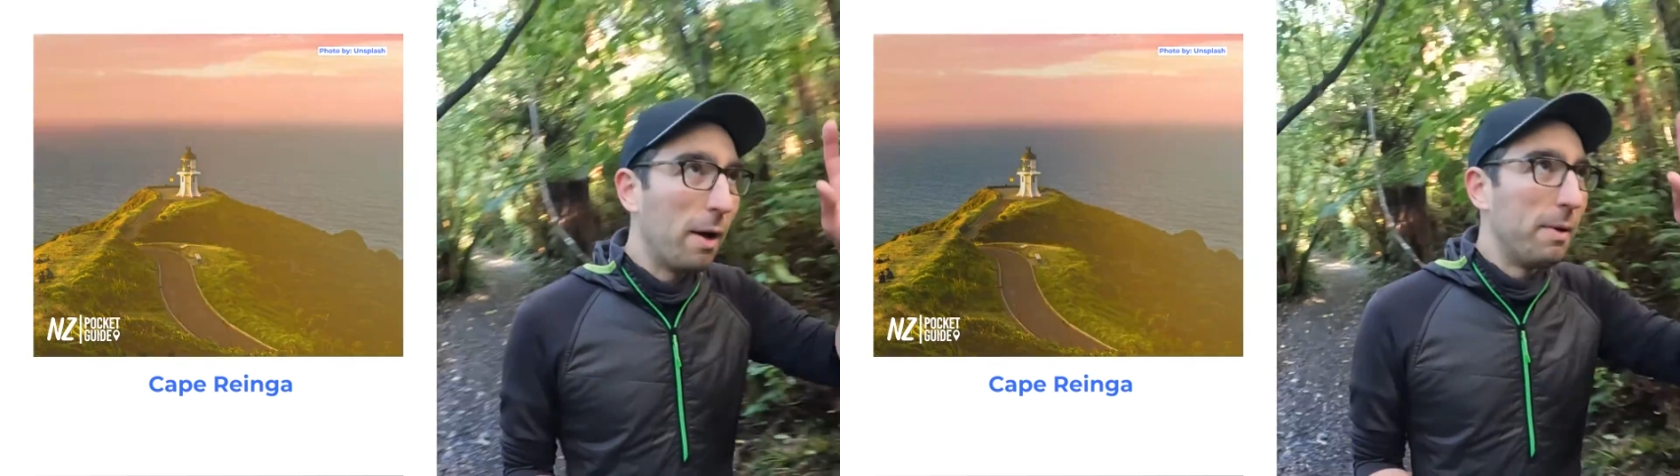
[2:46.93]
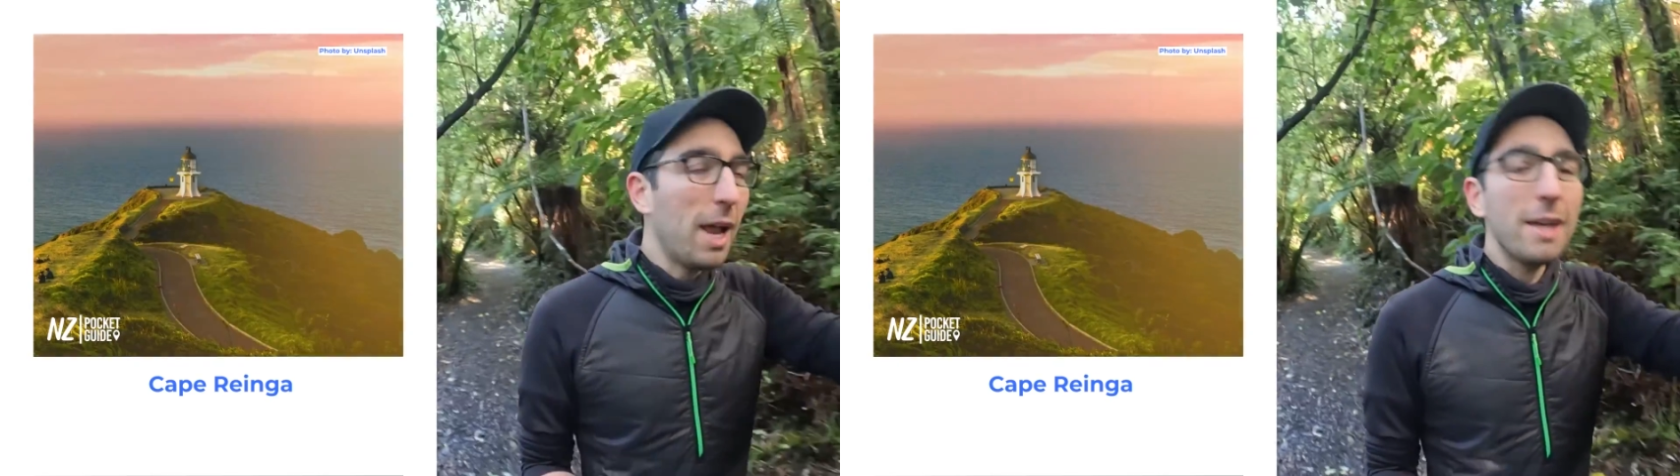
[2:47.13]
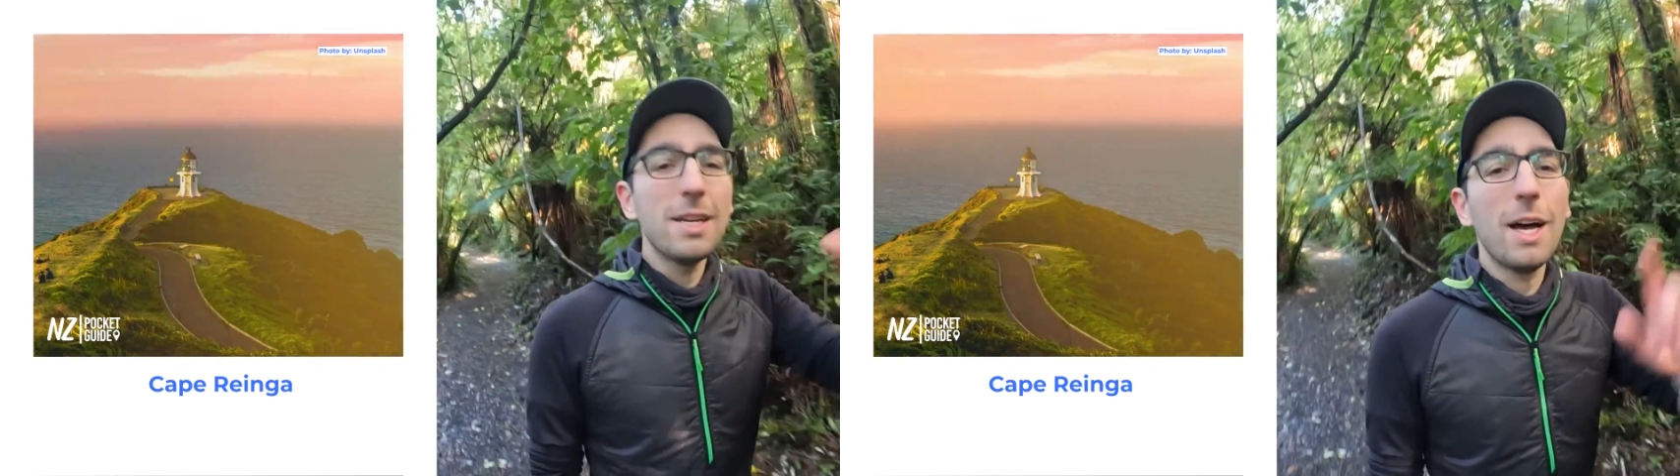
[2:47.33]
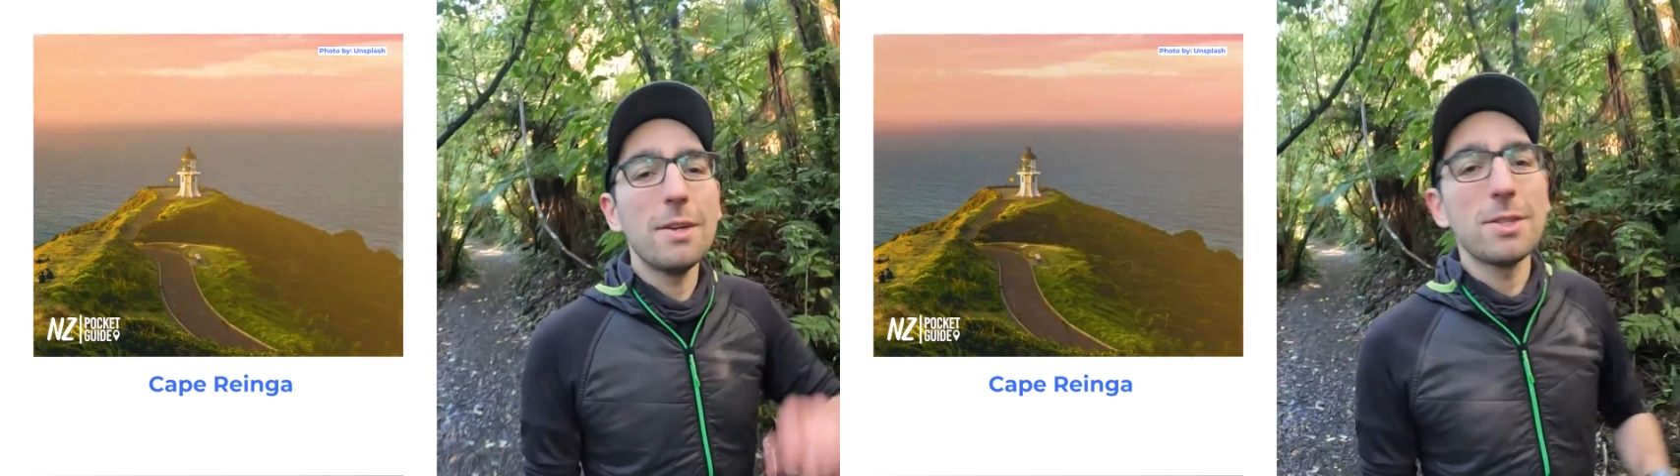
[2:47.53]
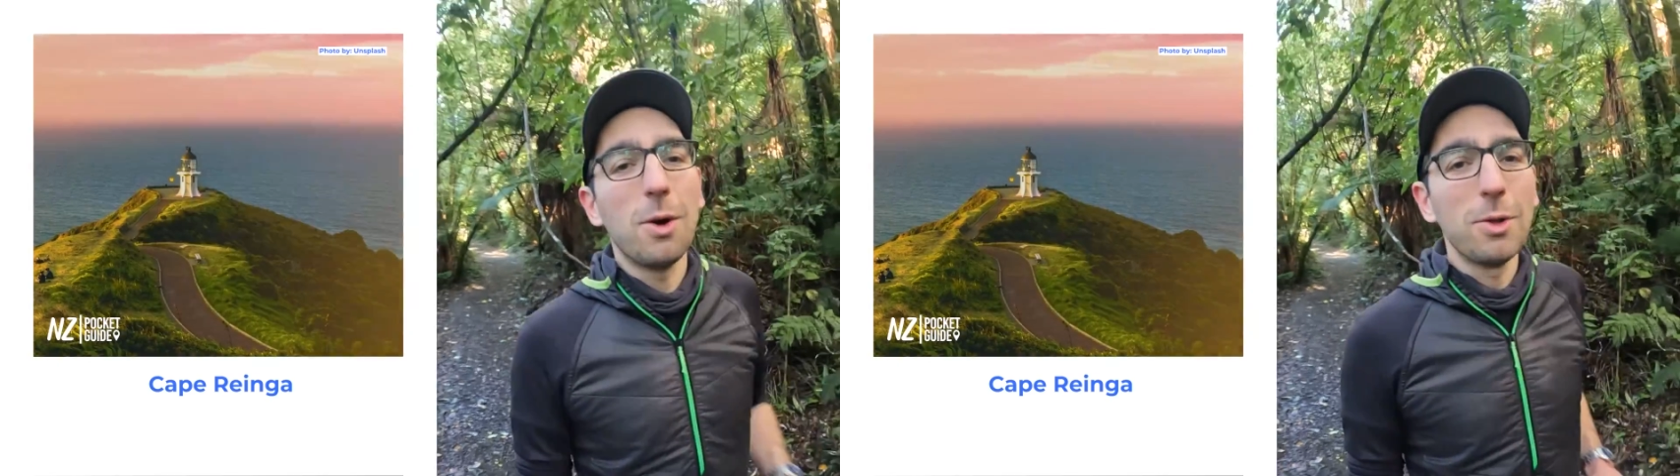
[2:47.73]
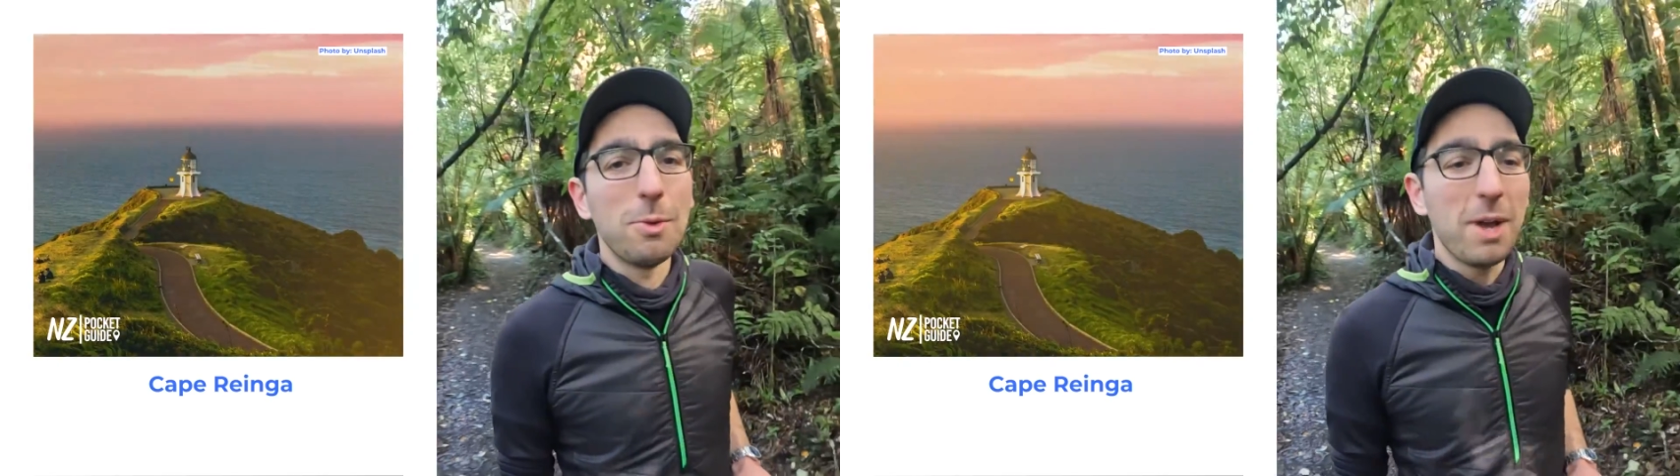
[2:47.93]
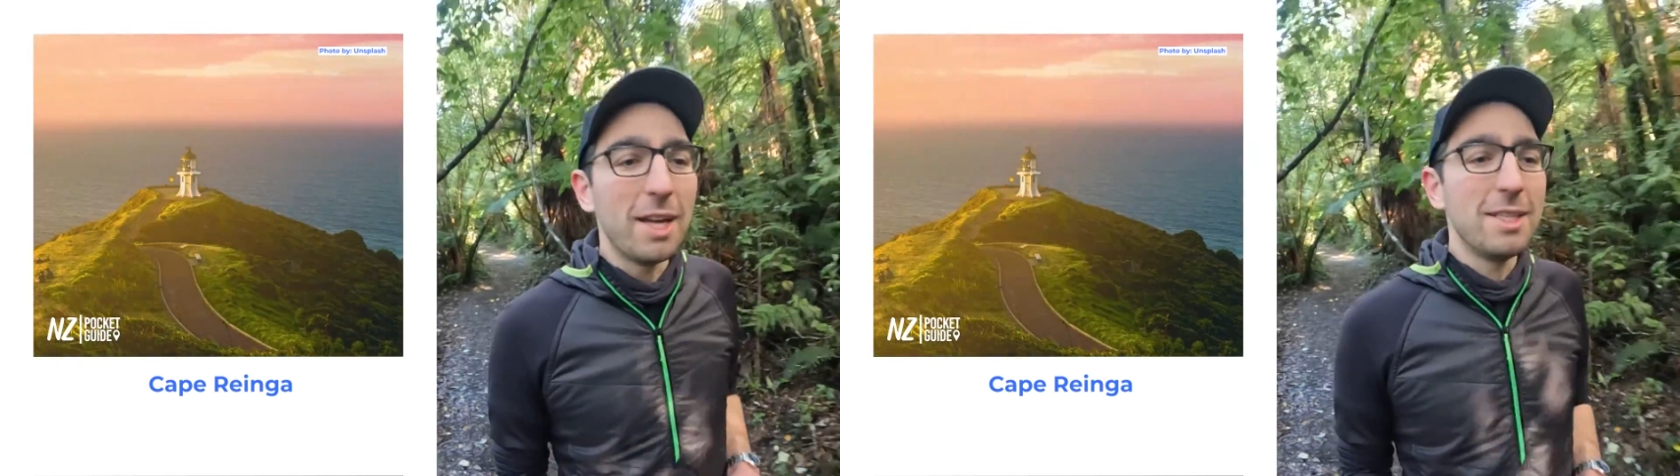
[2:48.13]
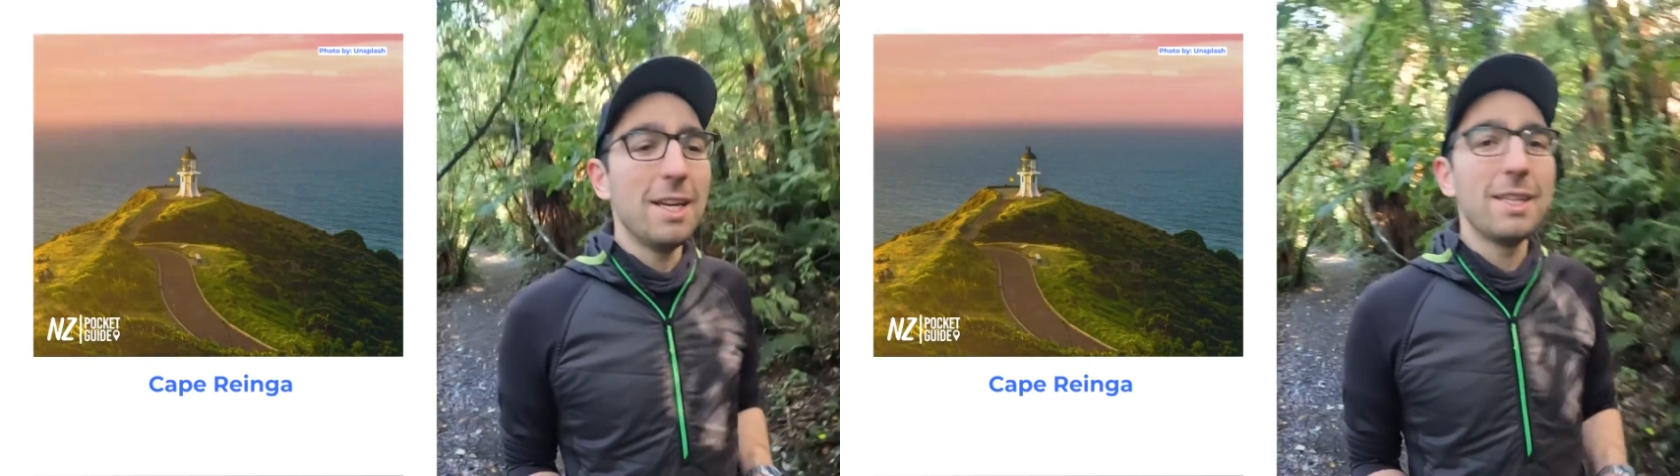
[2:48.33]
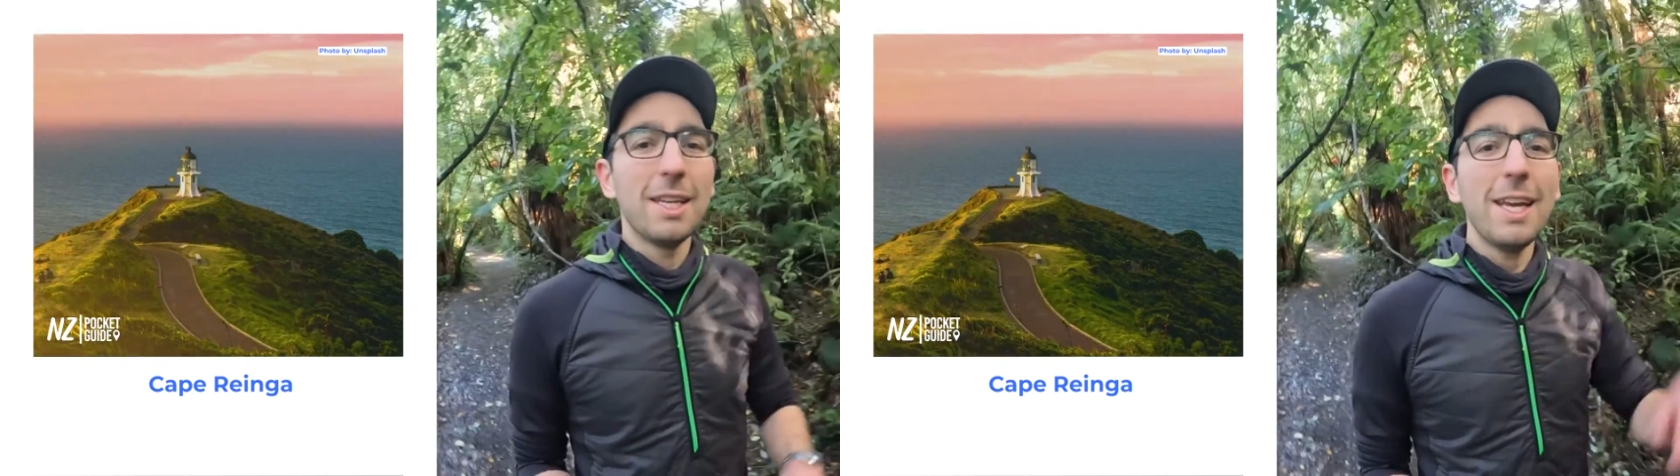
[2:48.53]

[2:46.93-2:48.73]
lighthouse all the way at the end,